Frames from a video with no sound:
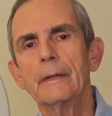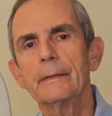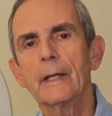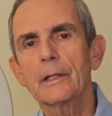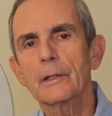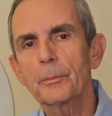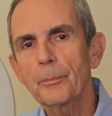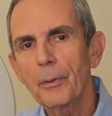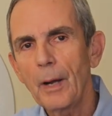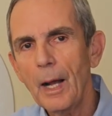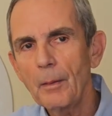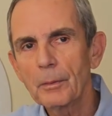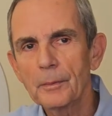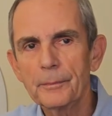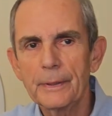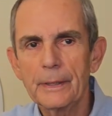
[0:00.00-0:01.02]
Now, the
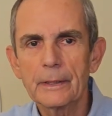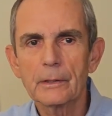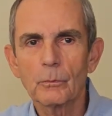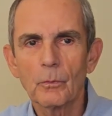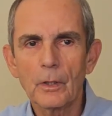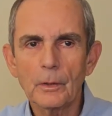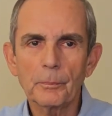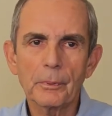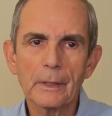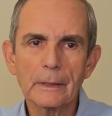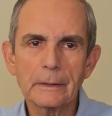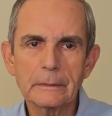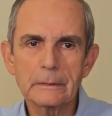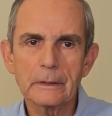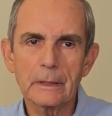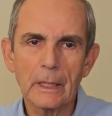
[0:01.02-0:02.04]
problem in the
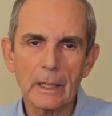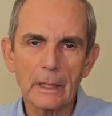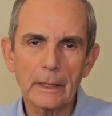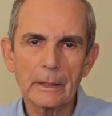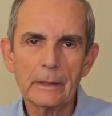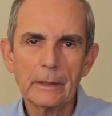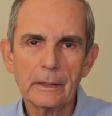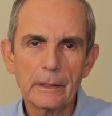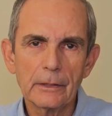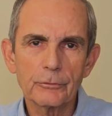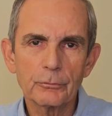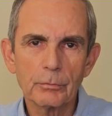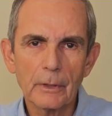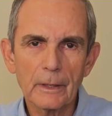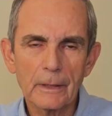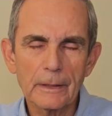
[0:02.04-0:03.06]
workplace today is
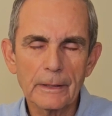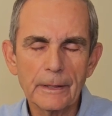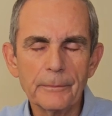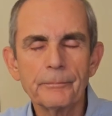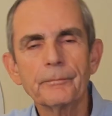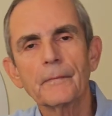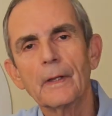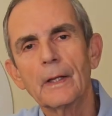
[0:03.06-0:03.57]
really